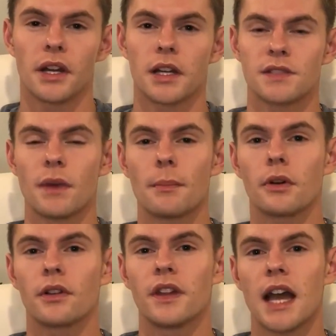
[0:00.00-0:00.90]
Because
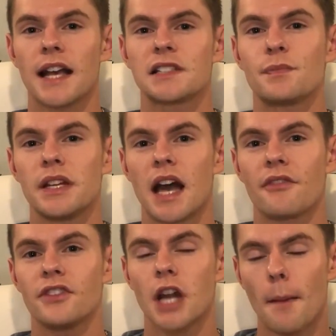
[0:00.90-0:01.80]
remember, the
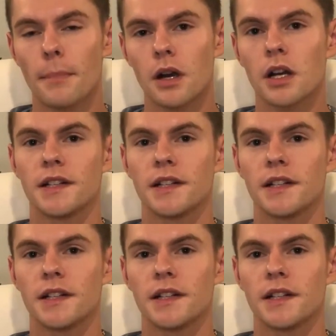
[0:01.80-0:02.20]
SPF number